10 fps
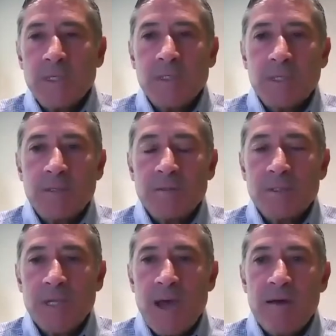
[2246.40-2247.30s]
teaching
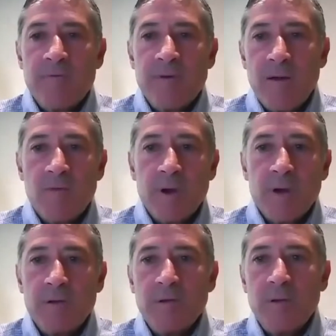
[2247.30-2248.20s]
staff
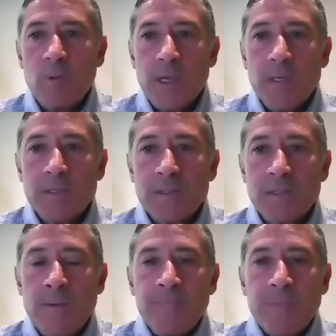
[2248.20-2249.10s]
every 2 weeks.
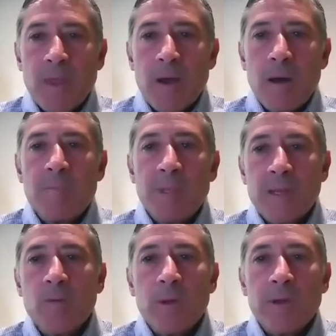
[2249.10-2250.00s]
But
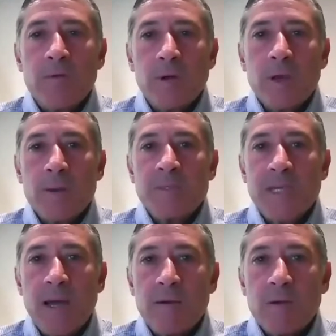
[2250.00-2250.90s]
they really sort of comes
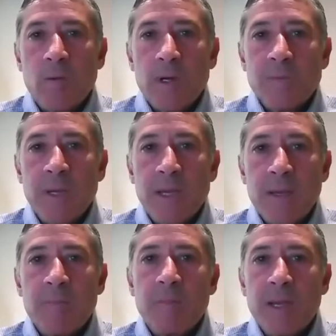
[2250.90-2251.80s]
down to what's being
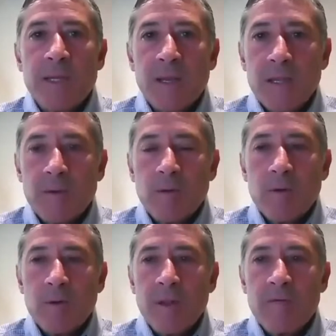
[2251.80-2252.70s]
implemented at the
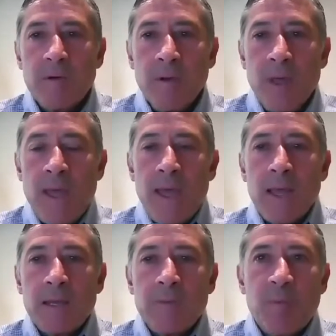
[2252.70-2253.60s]
local level.
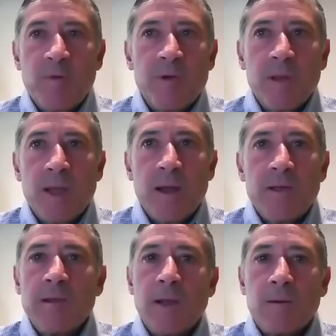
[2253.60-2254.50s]
And to be perfectly
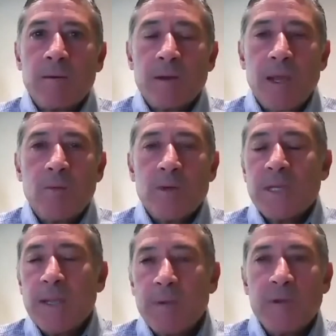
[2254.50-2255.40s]
honest, I
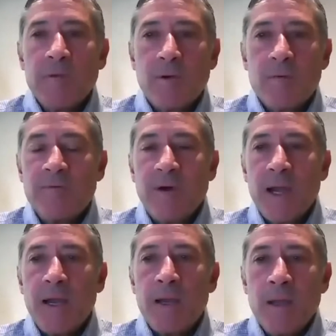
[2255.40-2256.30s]
wasn't able to sort of
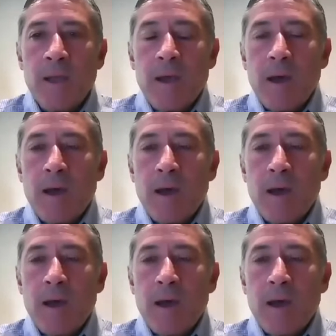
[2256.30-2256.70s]
find